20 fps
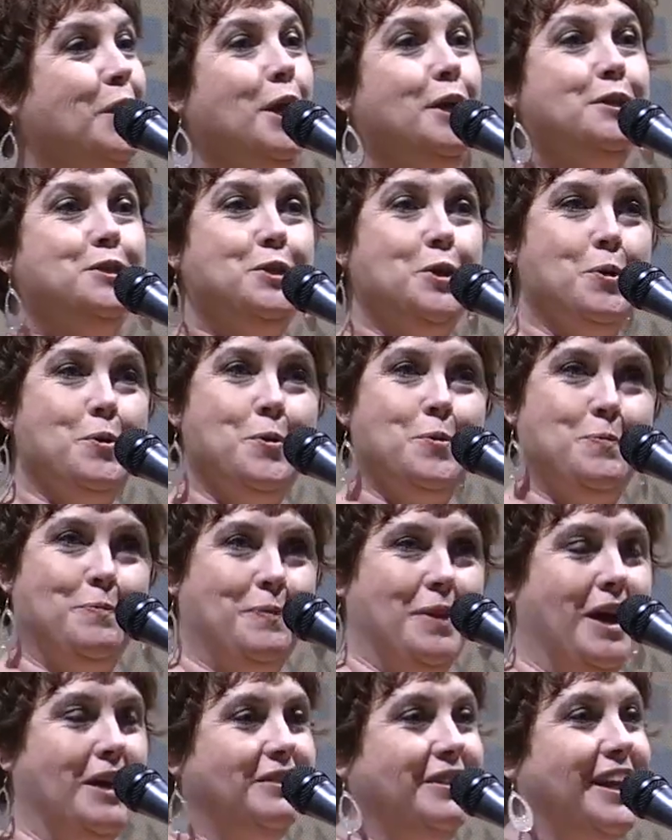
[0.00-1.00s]

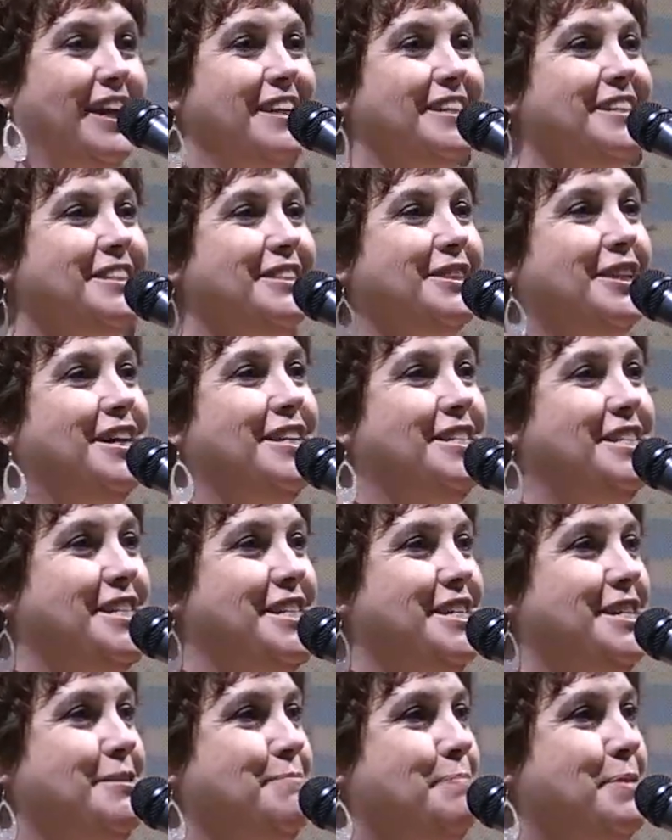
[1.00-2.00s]
So I land in
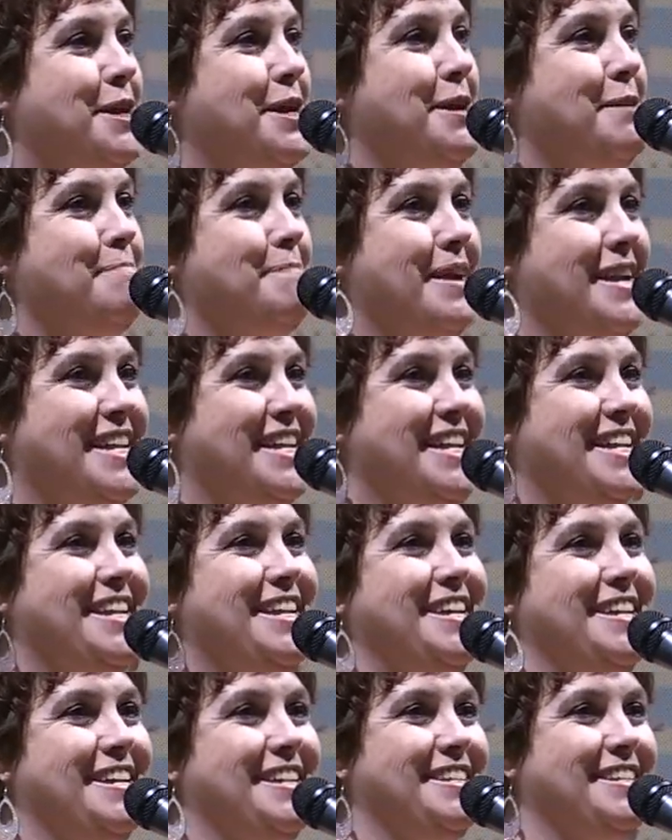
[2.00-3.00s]
London, pick up my
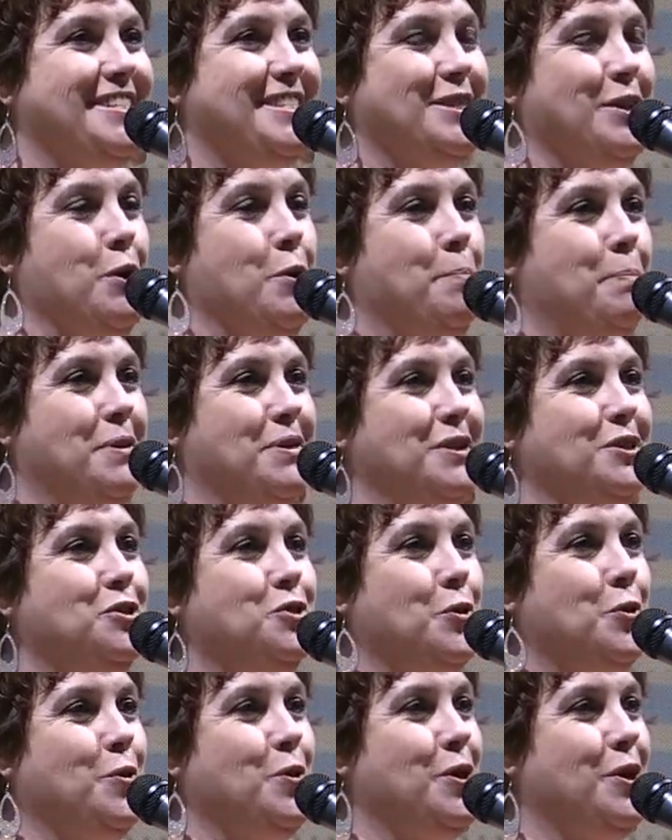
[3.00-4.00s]
keys, open the
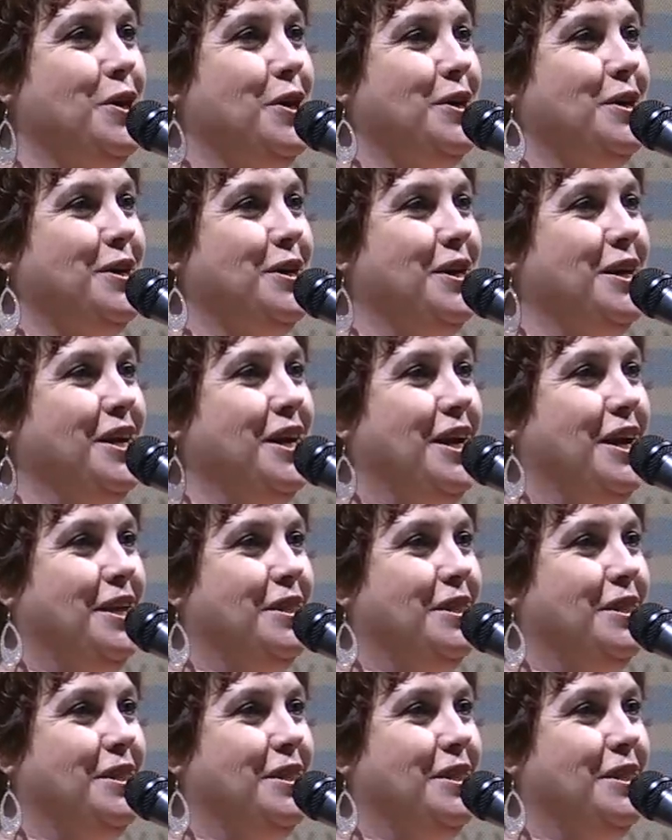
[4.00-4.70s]
door.